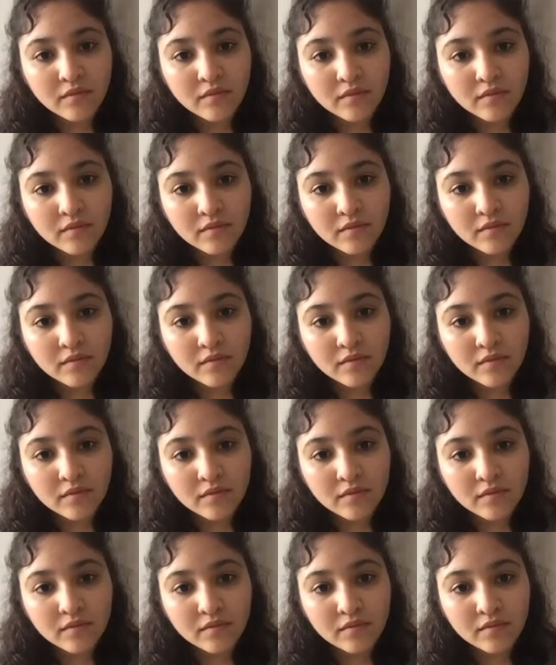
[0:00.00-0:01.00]

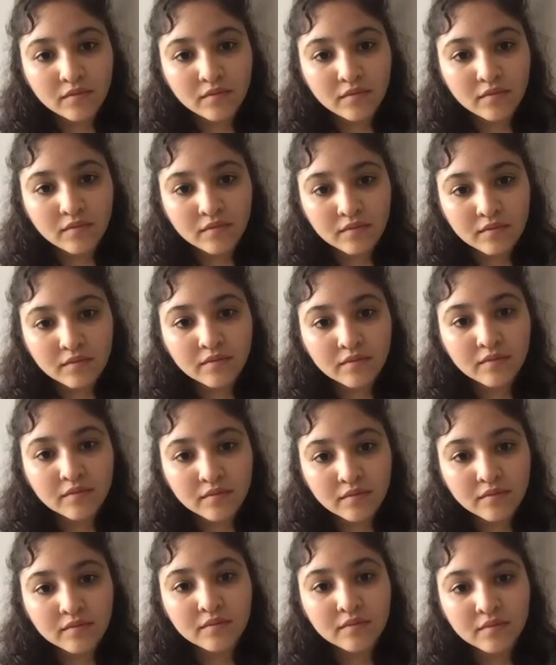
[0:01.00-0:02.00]

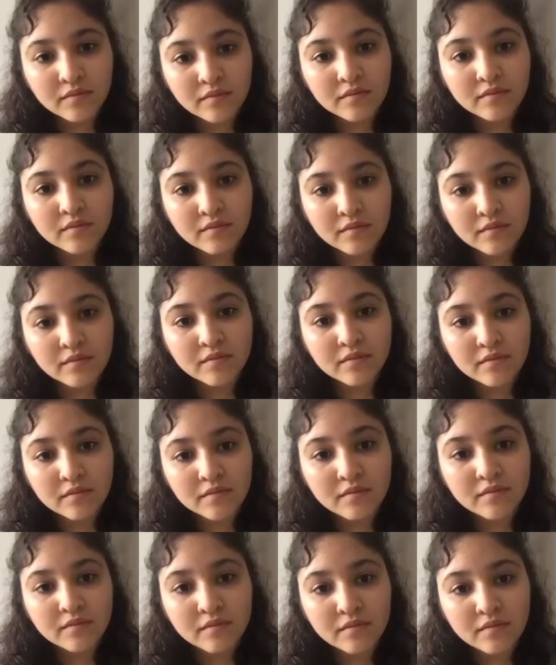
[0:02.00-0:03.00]

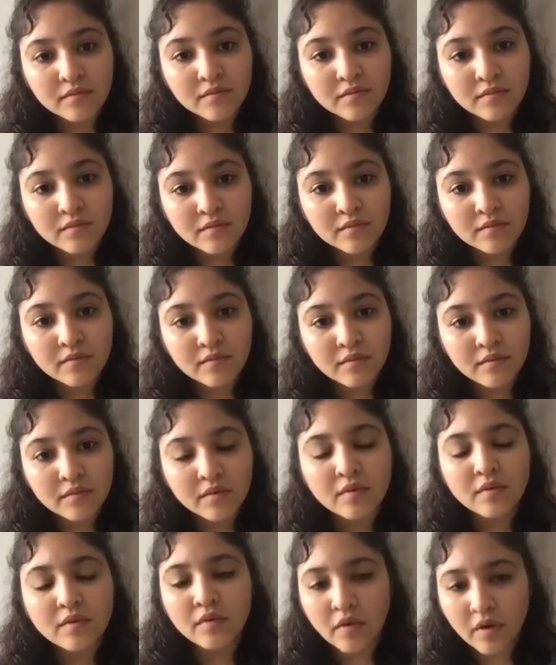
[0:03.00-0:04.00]

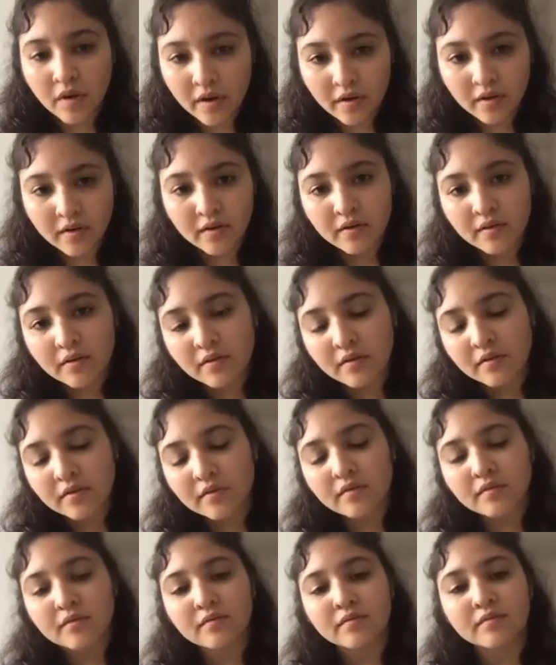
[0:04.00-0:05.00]

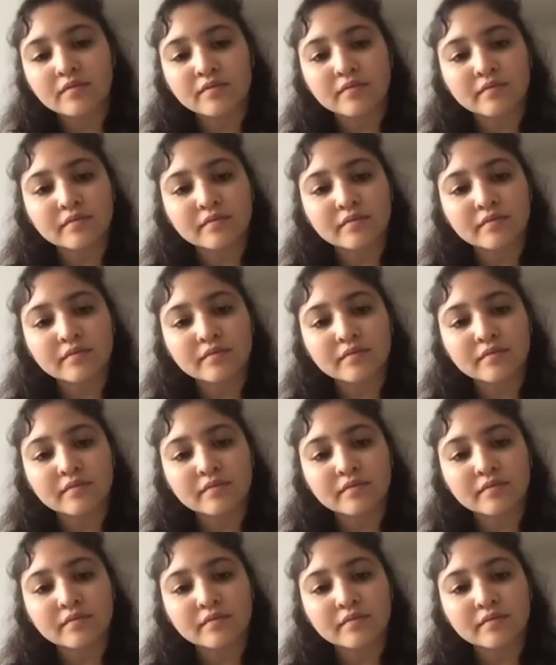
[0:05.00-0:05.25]
No words are spoken by the person on screen.